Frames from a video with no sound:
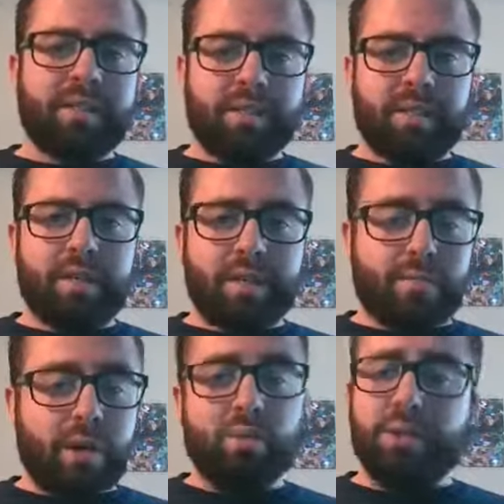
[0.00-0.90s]
uh,
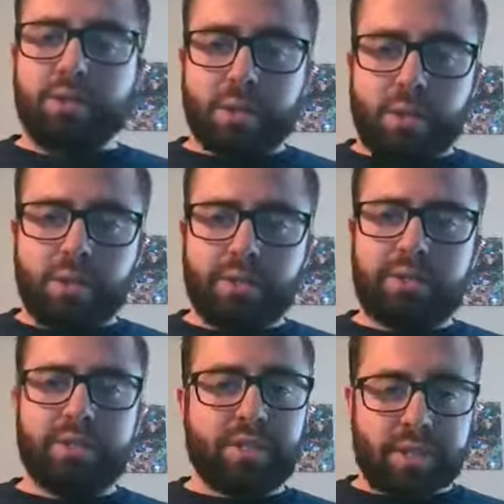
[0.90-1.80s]
Broadway stars to
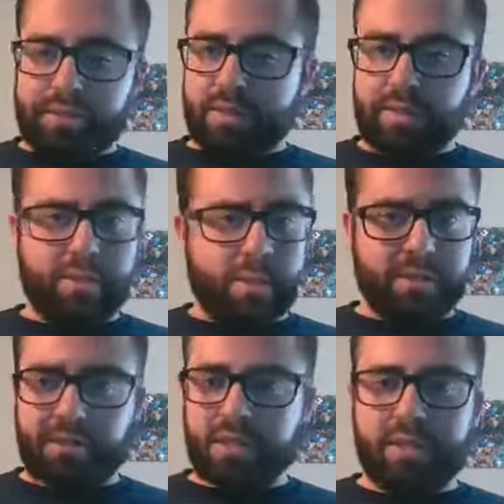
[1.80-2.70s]
sing a bunch of
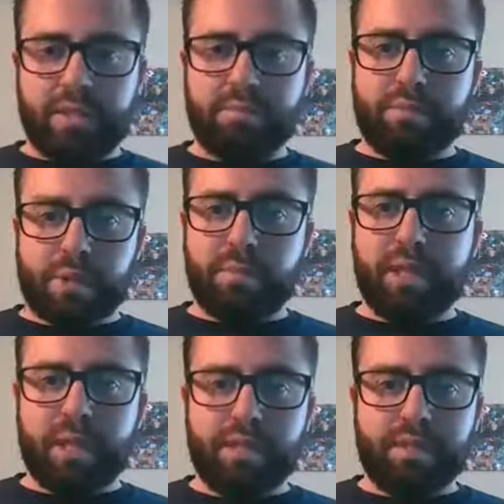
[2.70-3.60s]
Disney Broadway
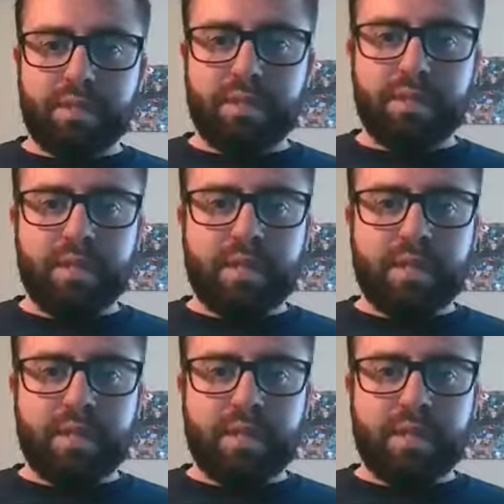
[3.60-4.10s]
classics.